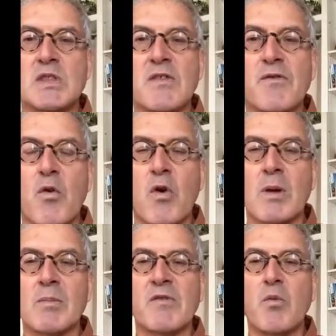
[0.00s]
in the
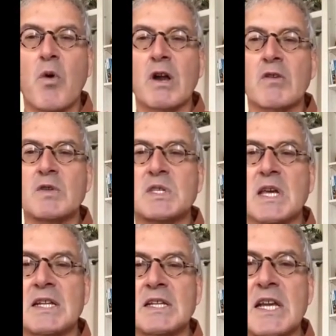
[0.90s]
form of water and
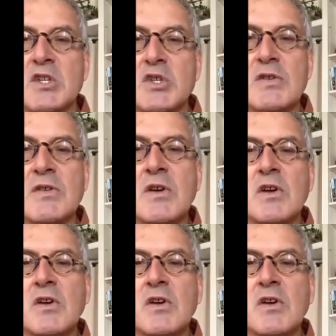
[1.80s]
sanitation,